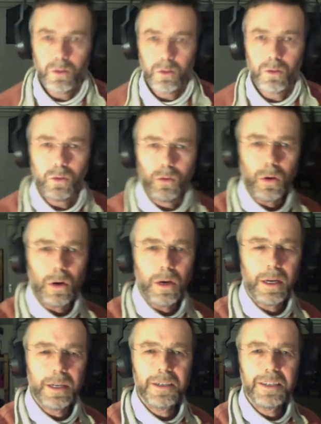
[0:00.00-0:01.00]
Ooh,
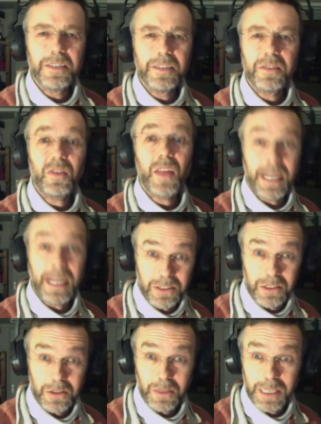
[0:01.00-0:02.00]
that's a
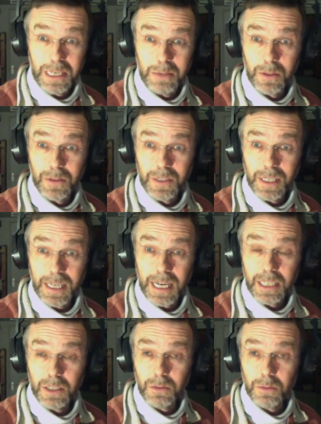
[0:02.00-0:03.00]
tricky one to
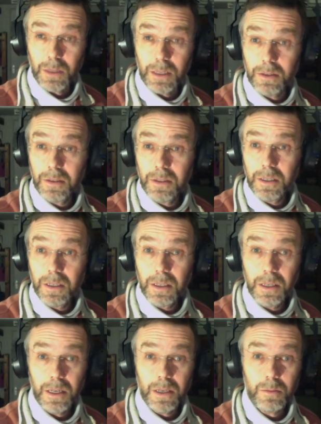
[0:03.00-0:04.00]
catch. Well, I
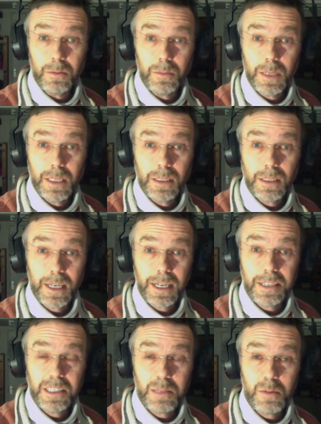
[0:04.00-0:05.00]
hope we managed to catch
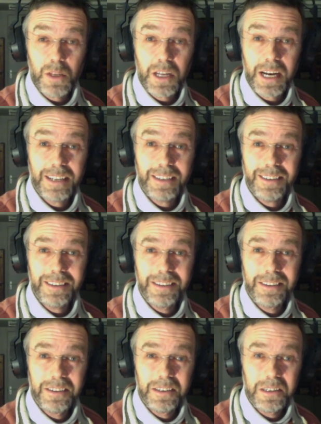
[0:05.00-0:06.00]
some of that.
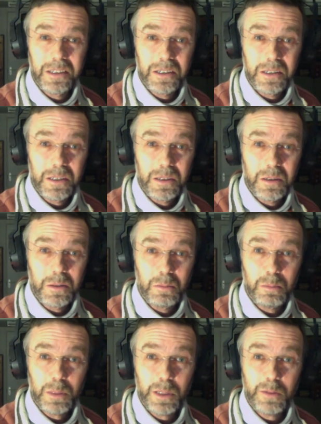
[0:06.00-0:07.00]

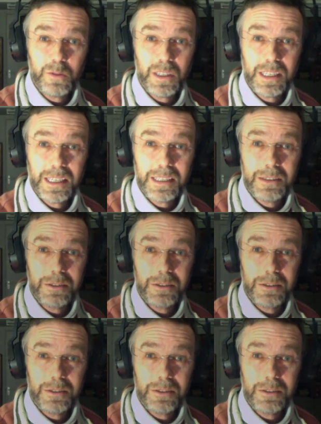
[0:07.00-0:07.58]
Bye for now.